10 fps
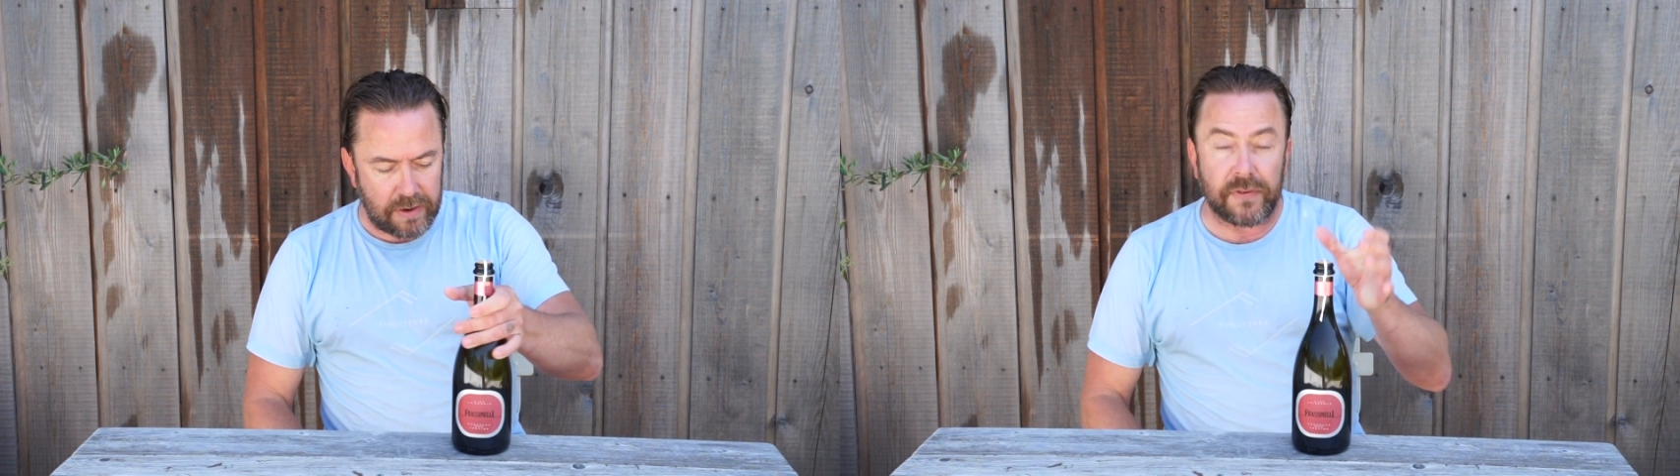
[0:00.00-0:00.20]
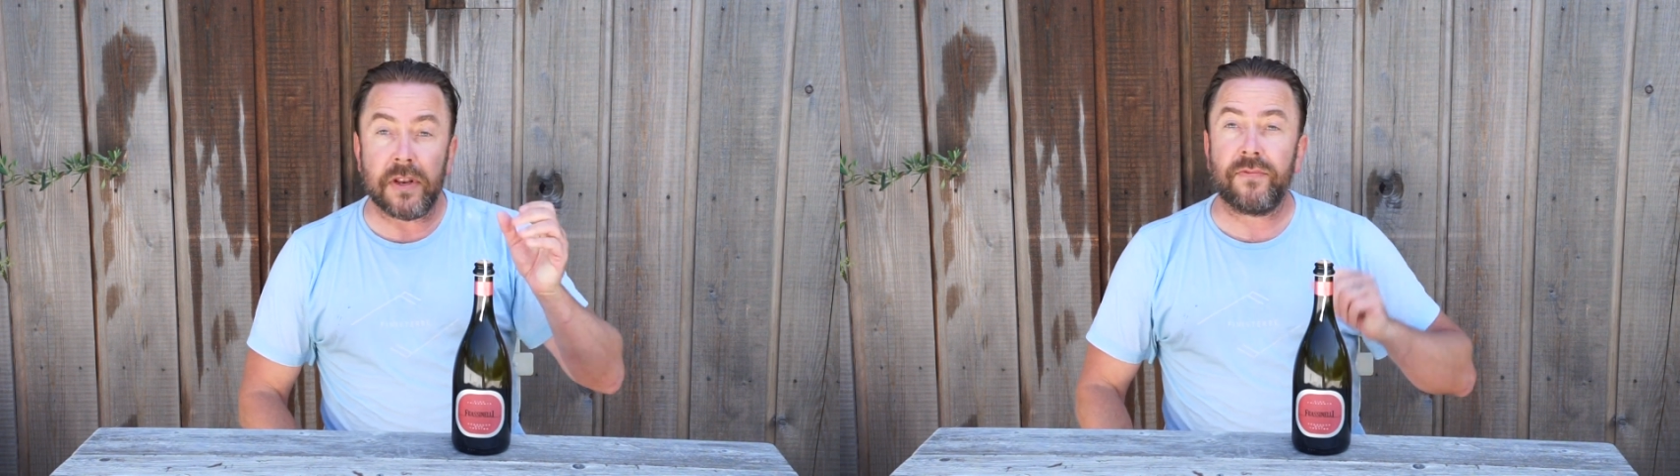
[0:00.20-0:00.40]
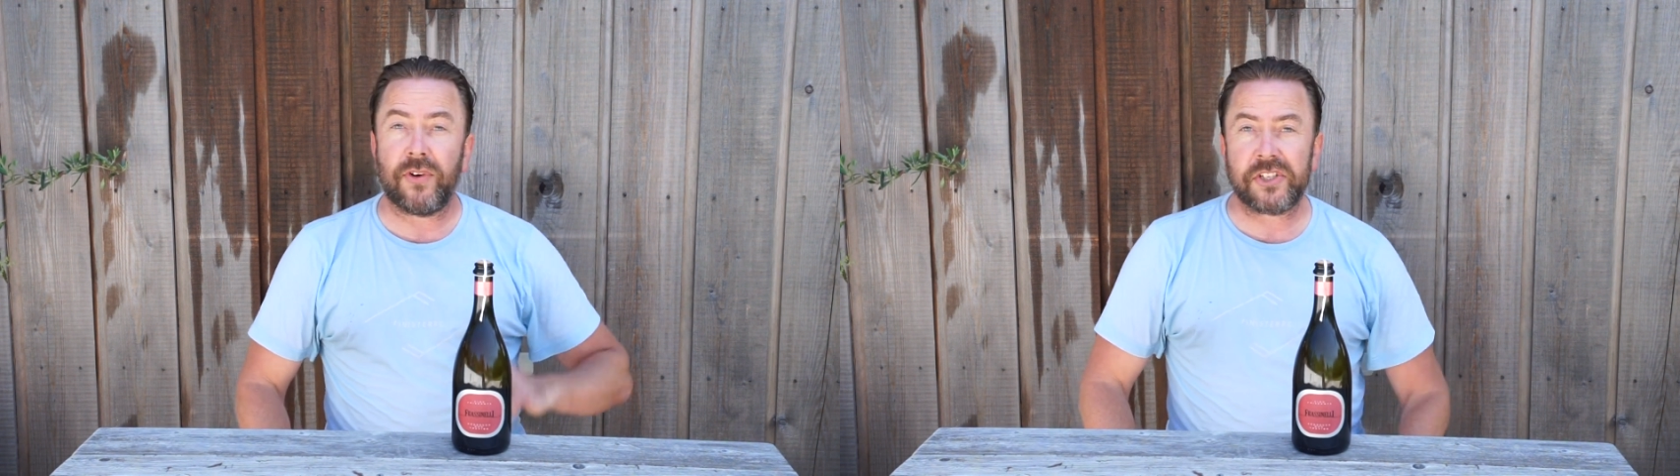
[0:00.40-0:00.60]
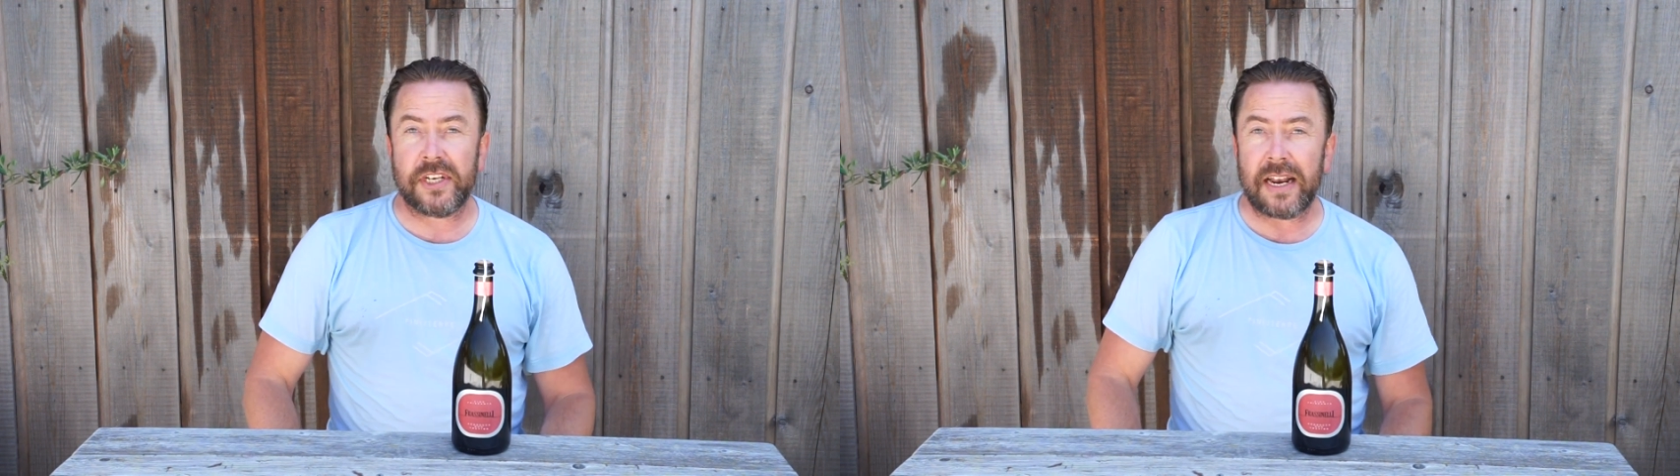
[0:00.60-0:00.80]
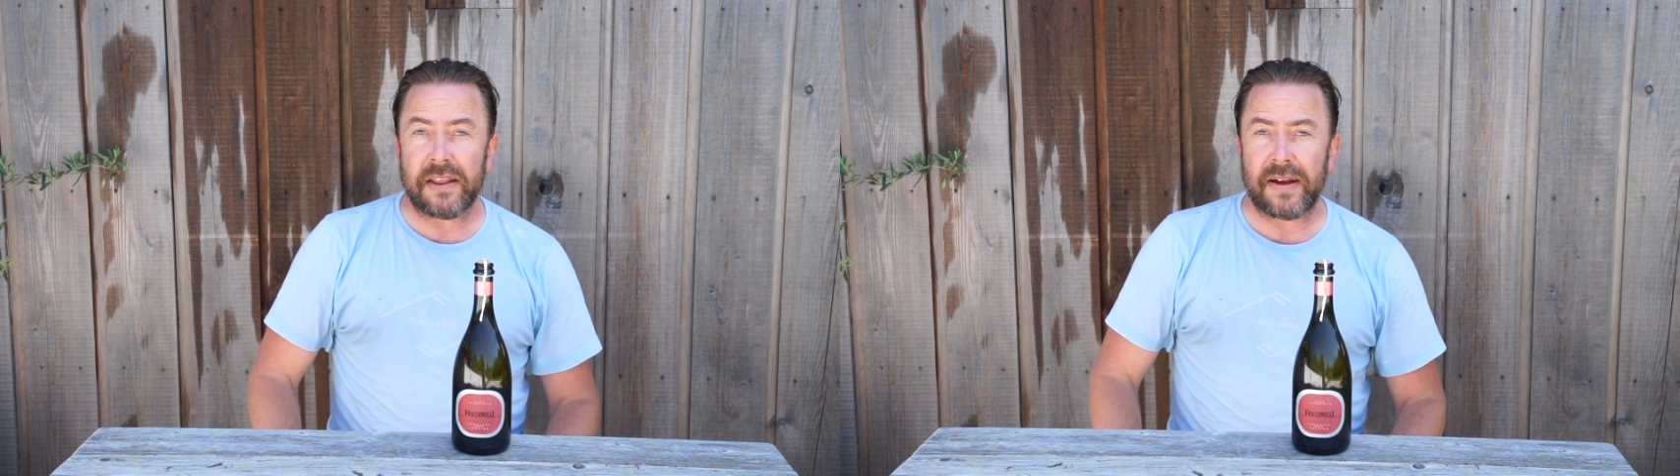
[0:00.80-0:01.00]
from the
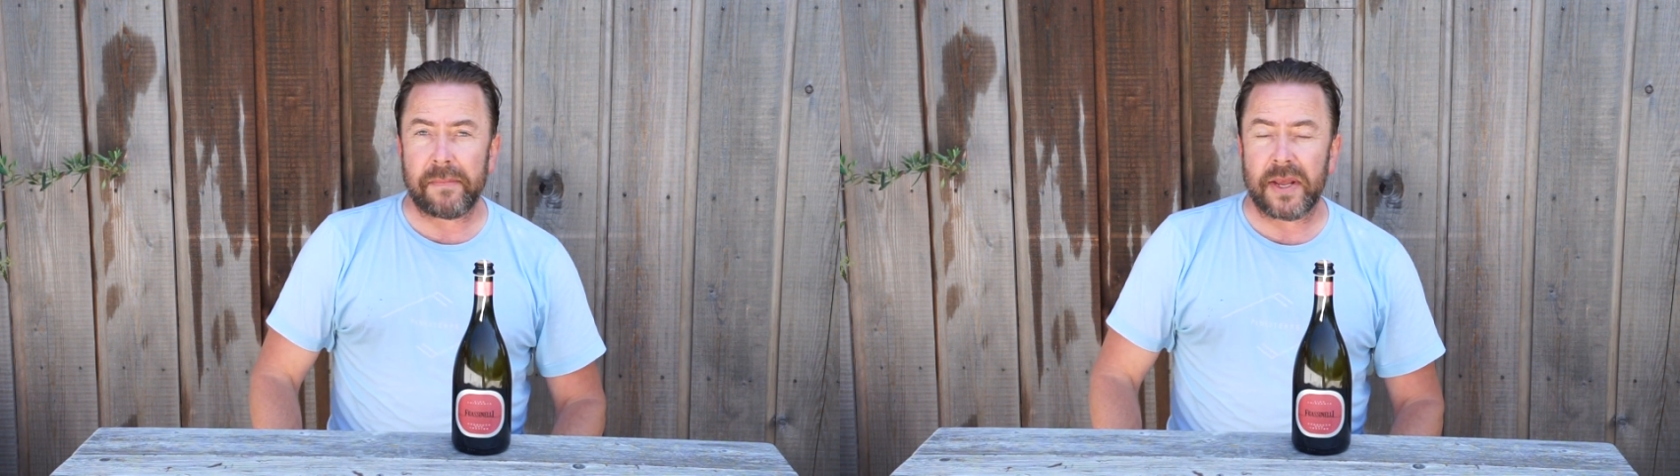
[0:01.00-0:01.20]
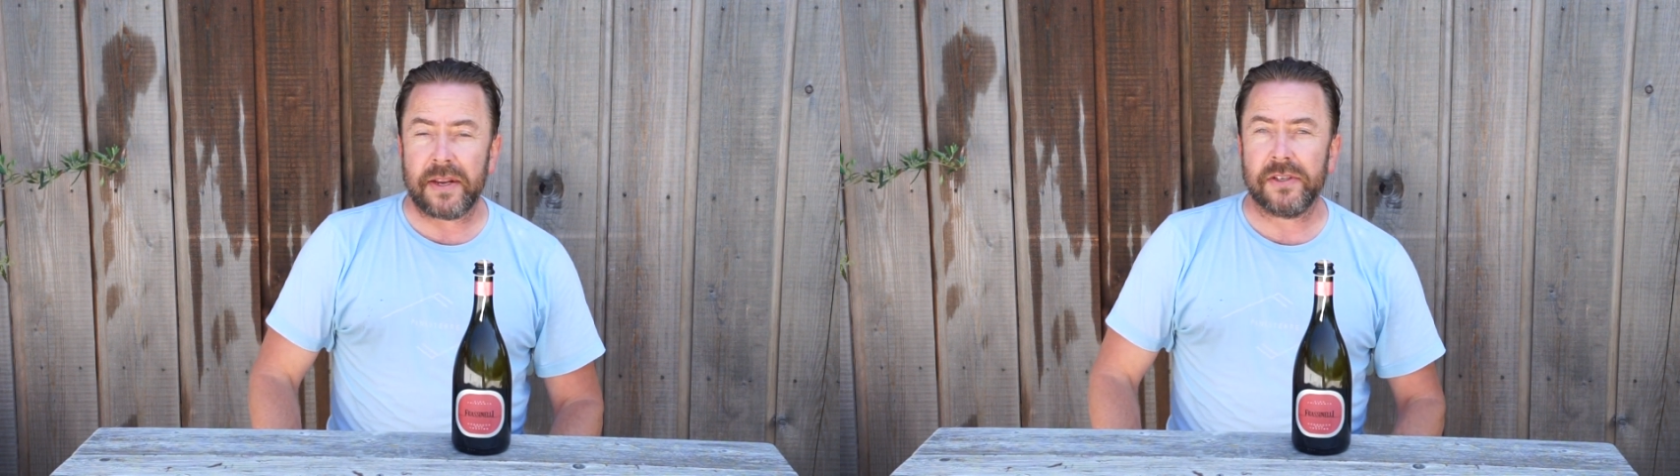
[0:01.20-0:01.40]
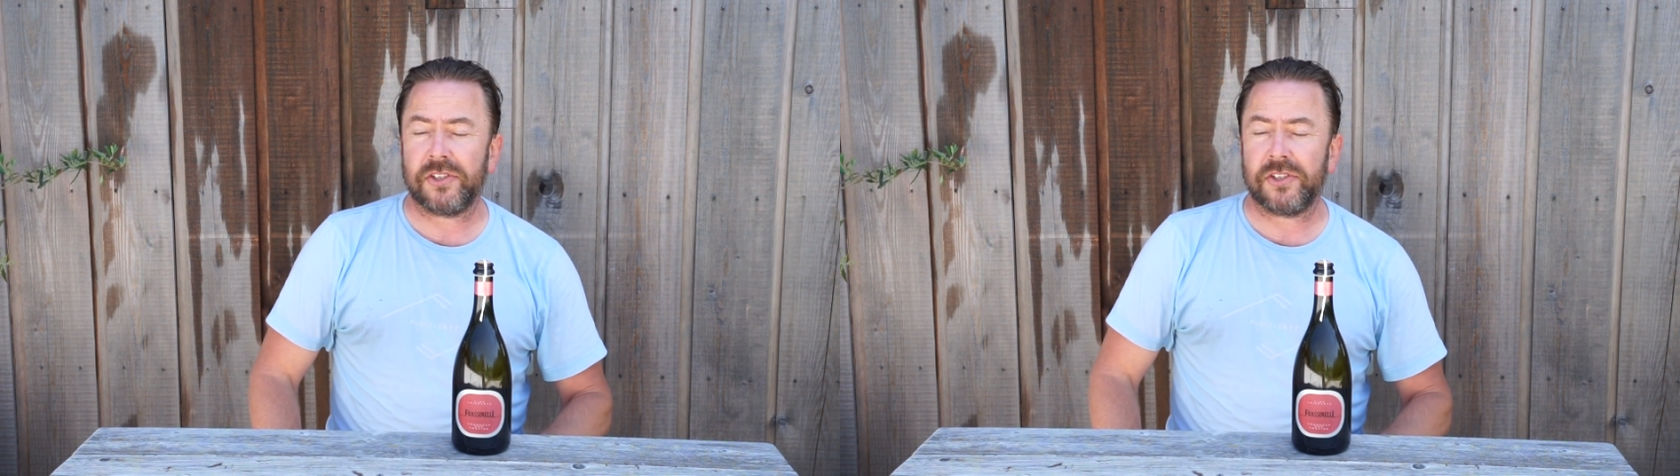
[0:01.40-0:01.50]
Frasinelli family.